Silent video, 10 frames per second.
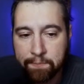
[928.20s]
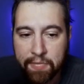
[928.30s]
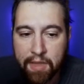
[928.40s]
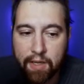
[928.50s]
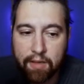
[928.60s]

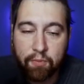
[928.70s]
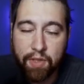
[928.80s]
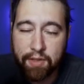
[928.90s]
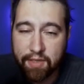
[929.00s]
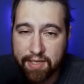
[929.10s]
And then
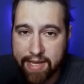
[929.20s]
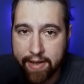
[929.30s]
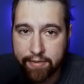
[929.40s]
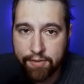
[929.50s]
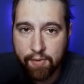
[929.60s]
with our
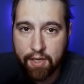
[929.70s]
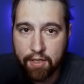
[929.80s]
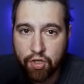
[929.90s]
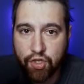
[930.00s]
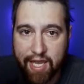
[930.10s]
Dialgas, we can
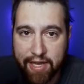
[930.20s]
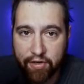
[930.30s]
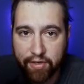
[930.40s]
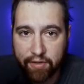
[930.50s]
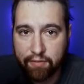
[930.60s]
usually handle
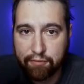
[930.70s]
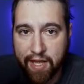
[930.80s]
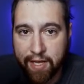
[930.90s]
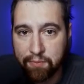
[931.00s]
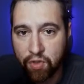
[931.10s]
under the
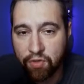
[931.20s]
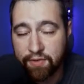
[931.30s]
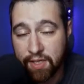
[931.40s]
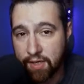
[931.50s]
flying moves.